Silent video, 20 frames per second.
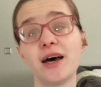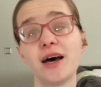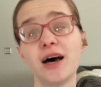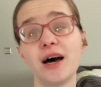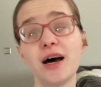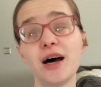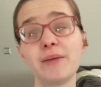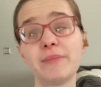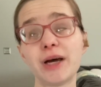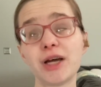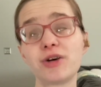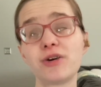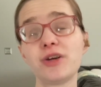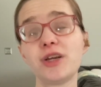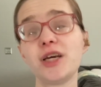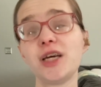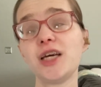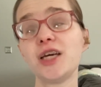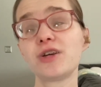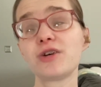I
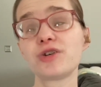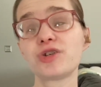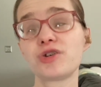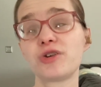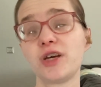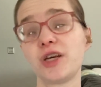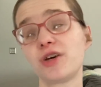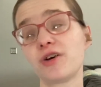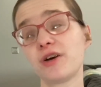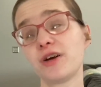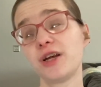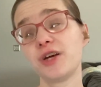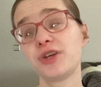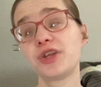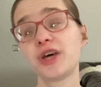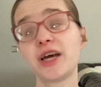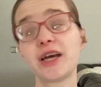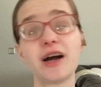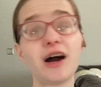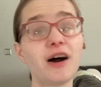couldn't eat or drink or
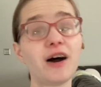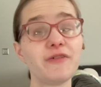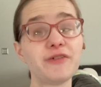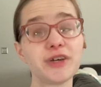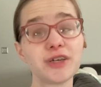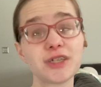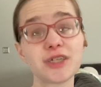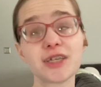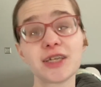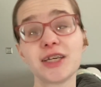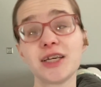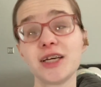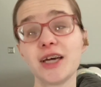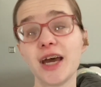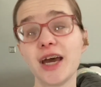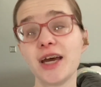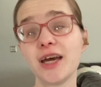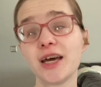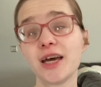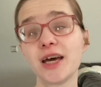anything, obviously,
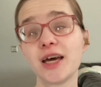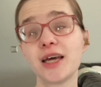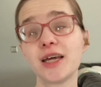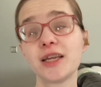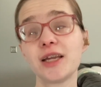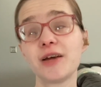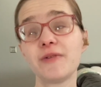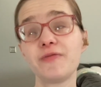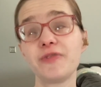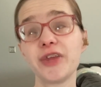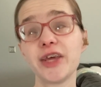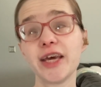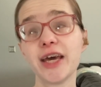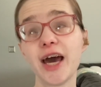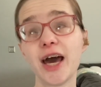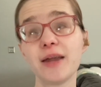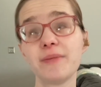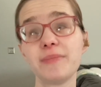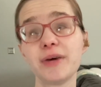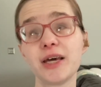and it
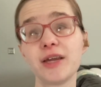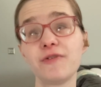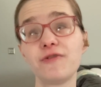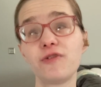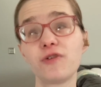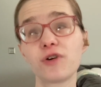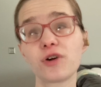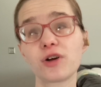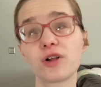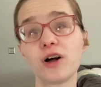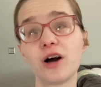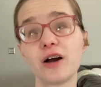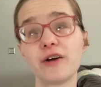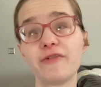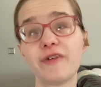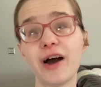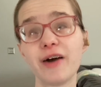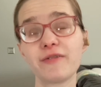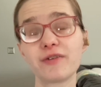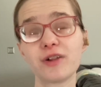had been 4 o'clock,
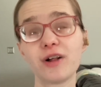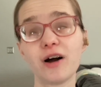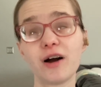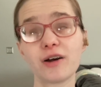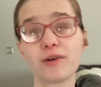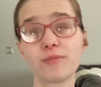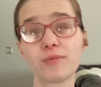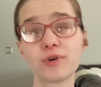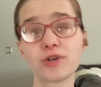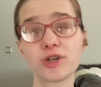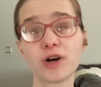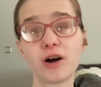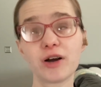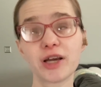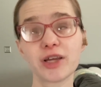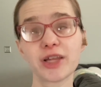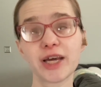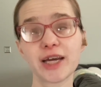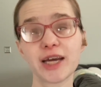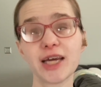5 o'clock. We're
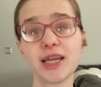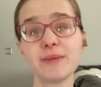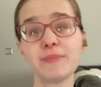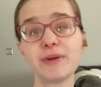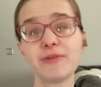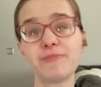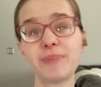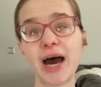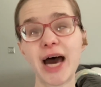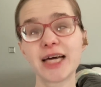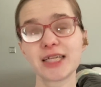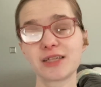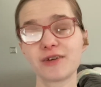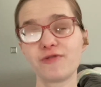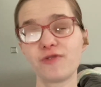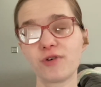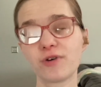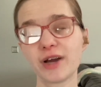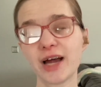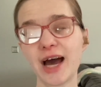talking like it had been past the
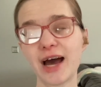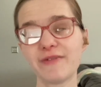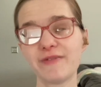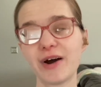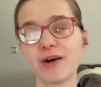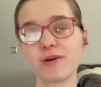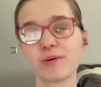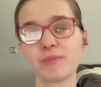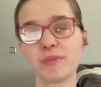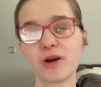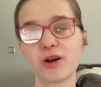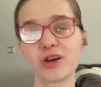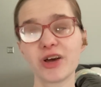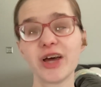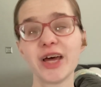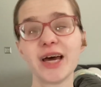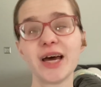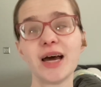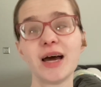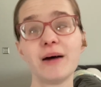4.5 hour mark.
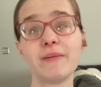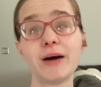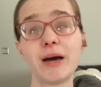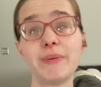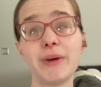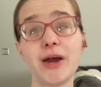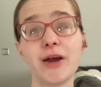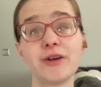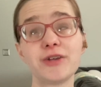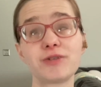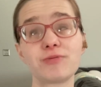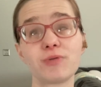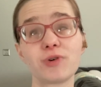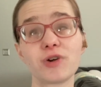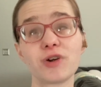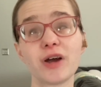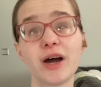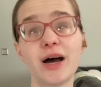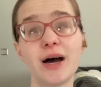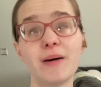My parents
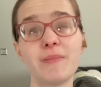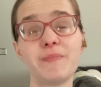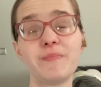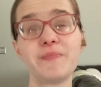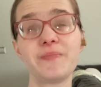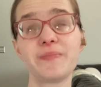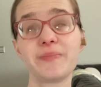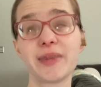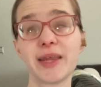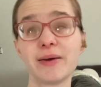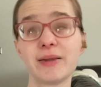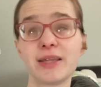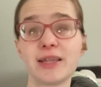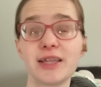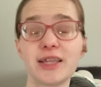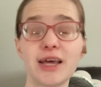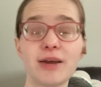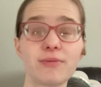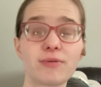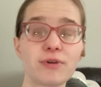were, and
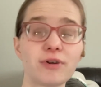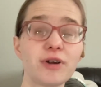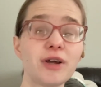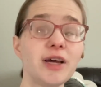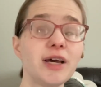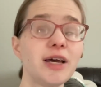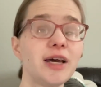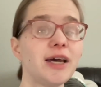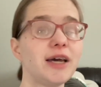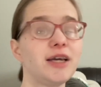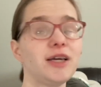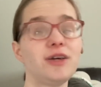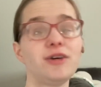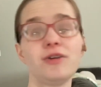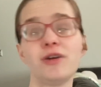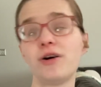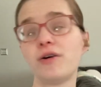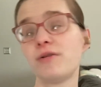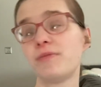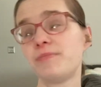they were,
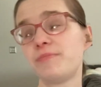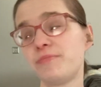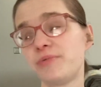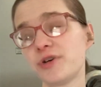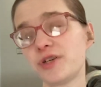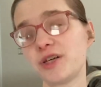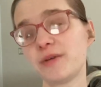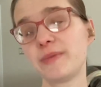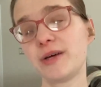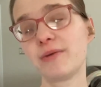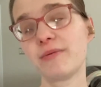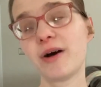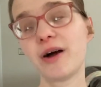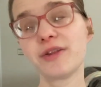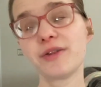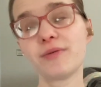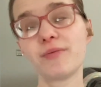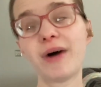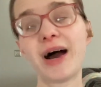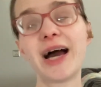pushing me around
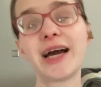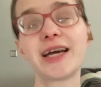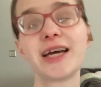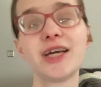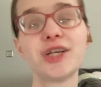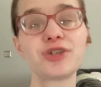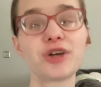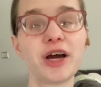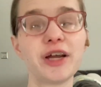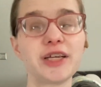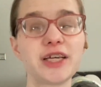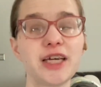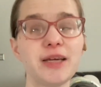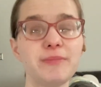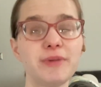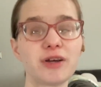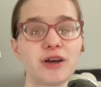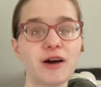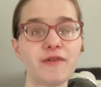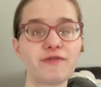in the wagon, trying to keep
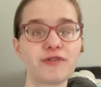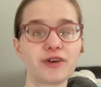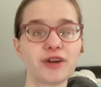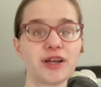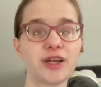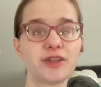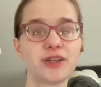me comforted.